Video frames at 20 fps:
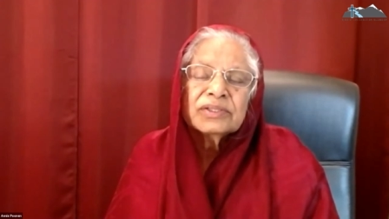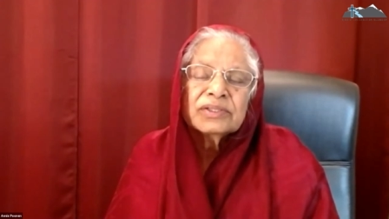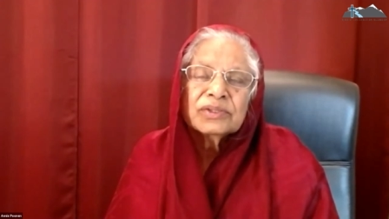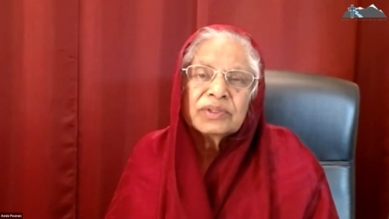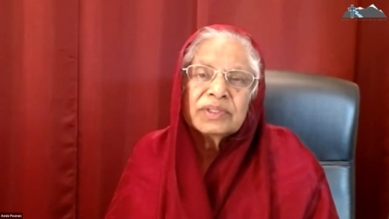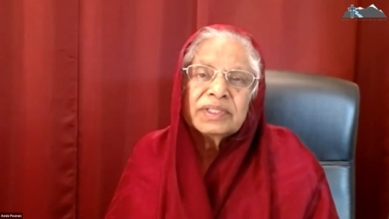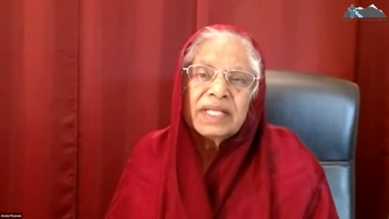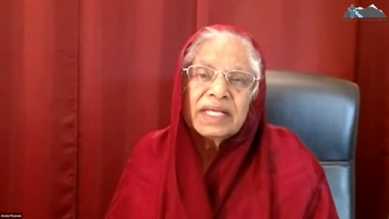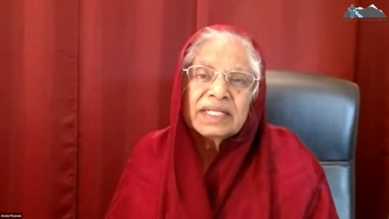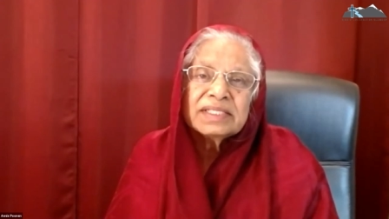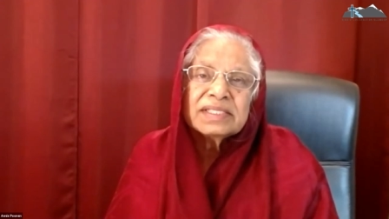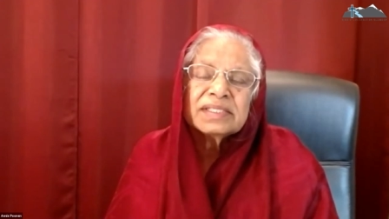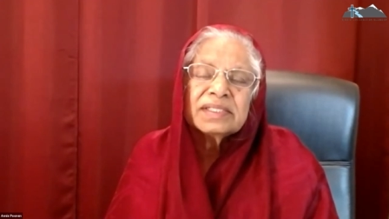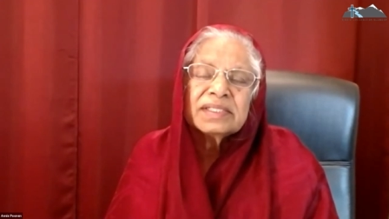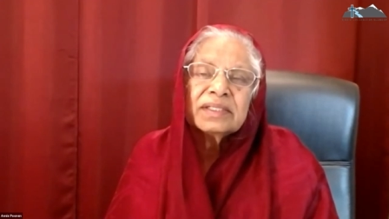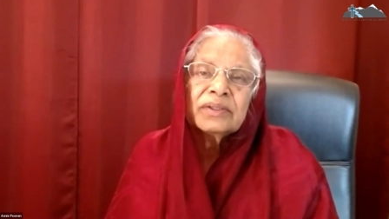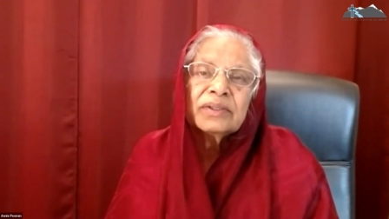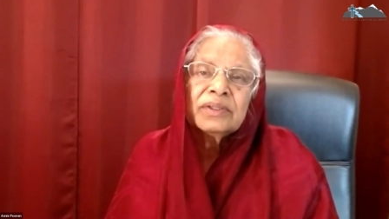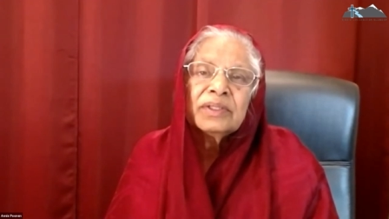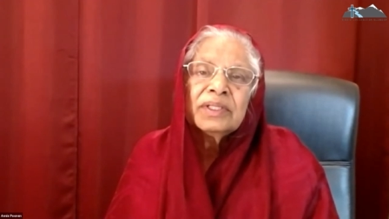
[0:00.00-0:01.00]
So that's
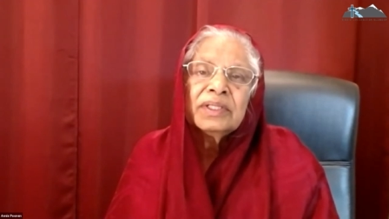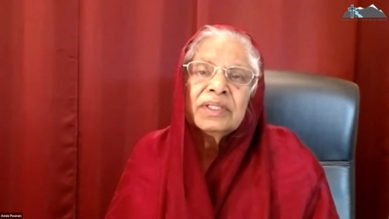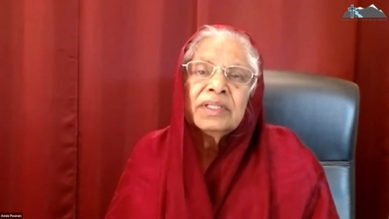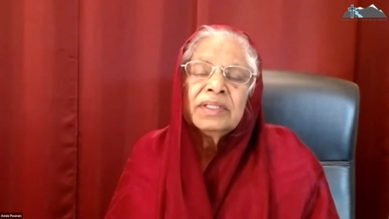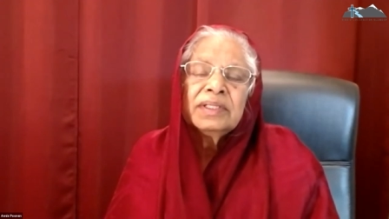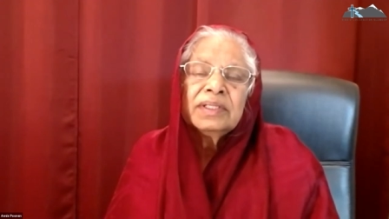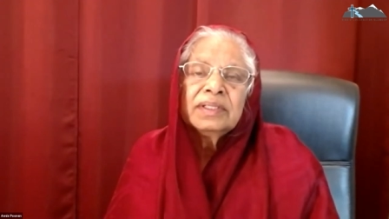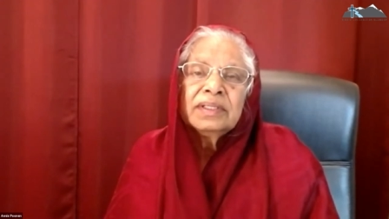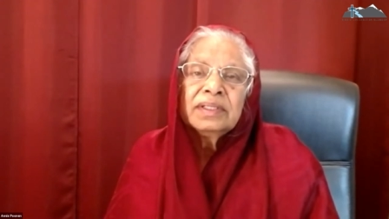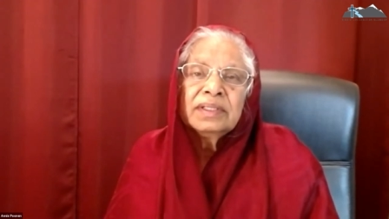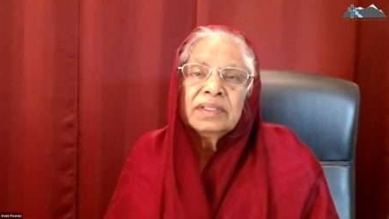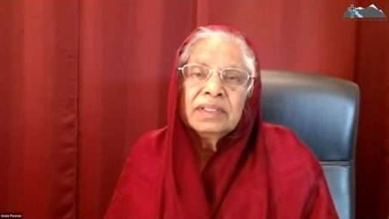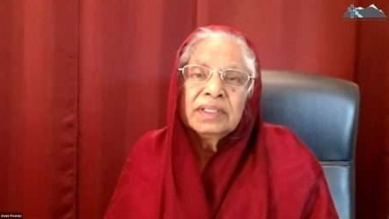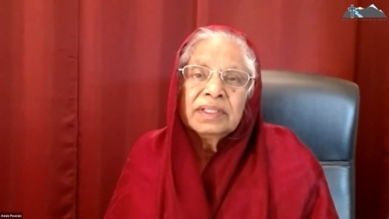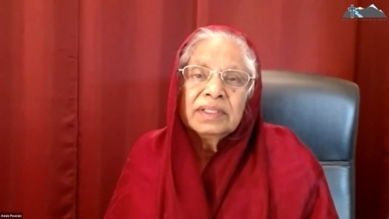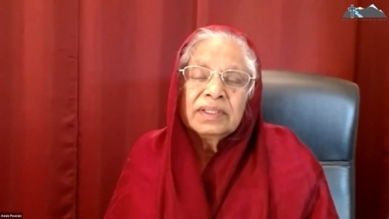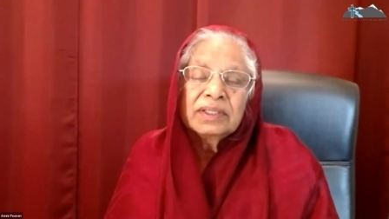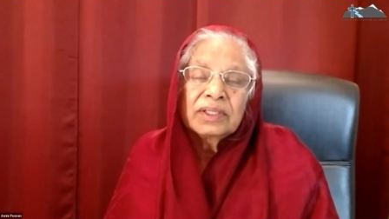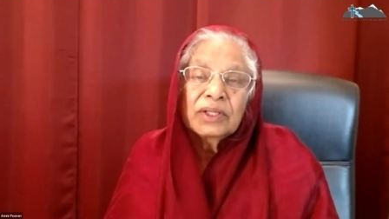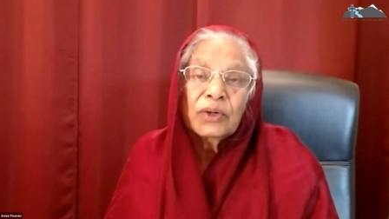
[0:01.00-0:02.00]
the
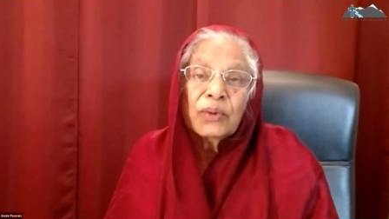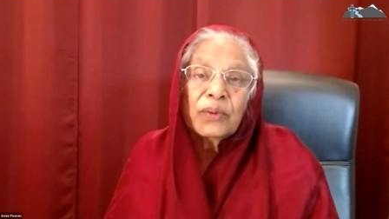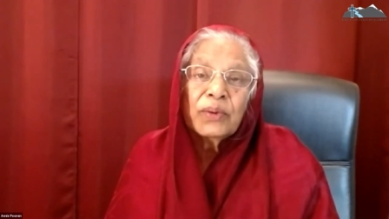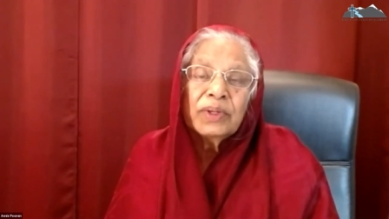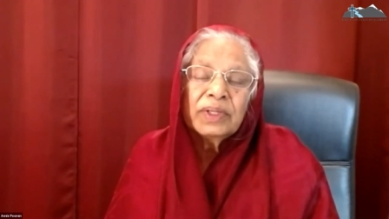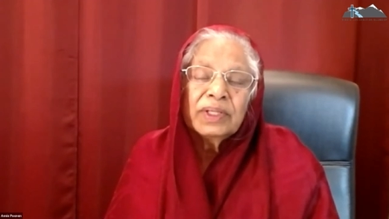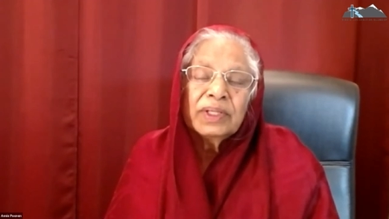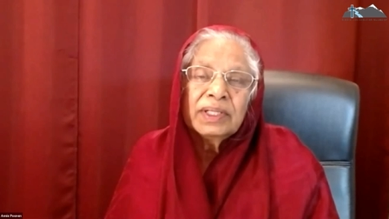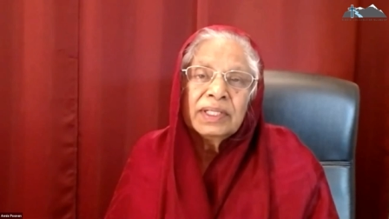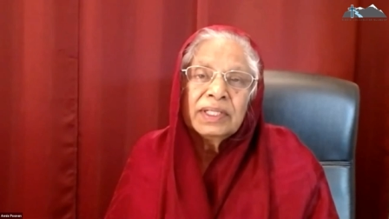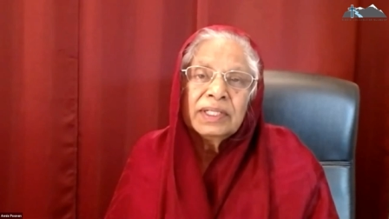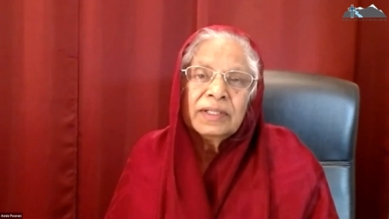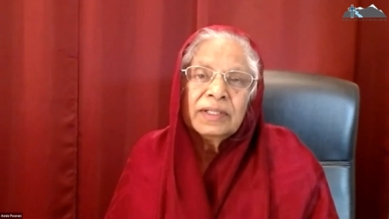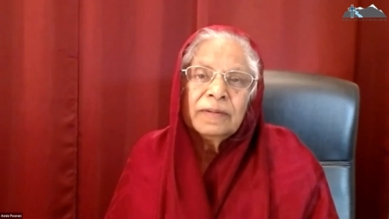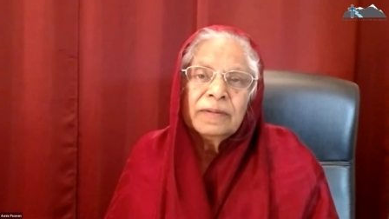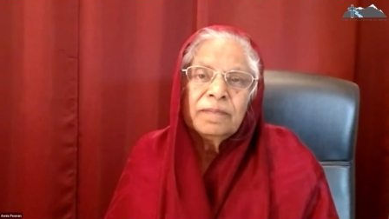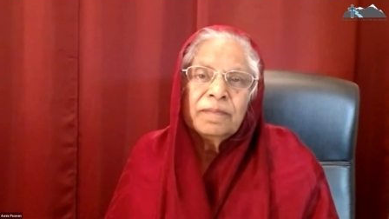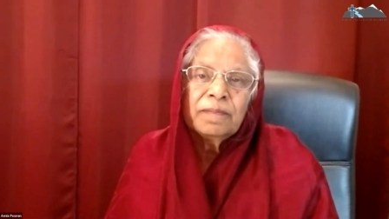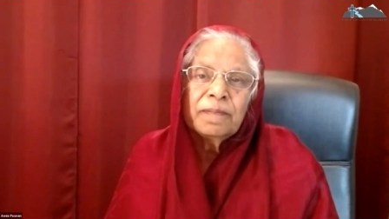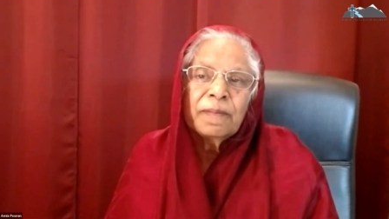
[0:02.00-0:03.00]
uh,
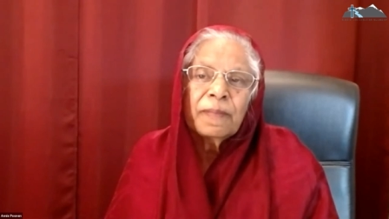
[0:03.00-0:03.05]
uh,